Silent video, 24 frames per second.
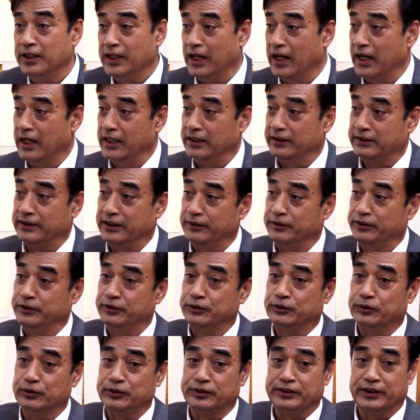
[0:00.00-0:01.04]
They
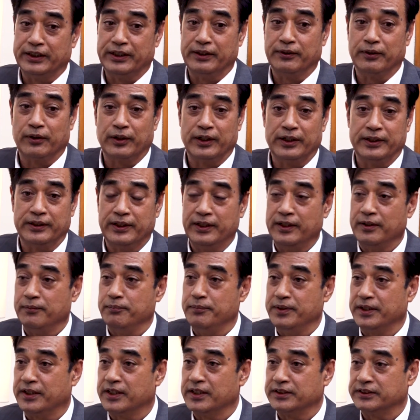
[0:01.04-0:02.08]
used to say, okay,
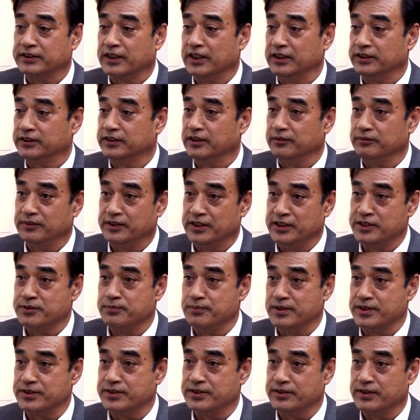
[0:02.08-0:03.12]
Birganj custom this
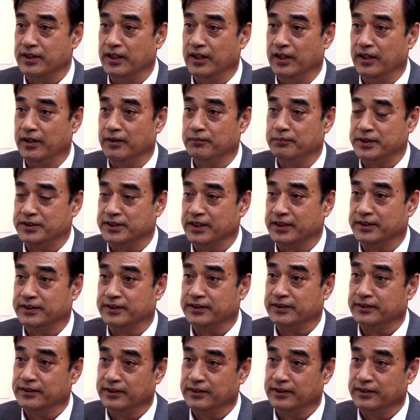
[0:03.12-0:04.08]
much budget,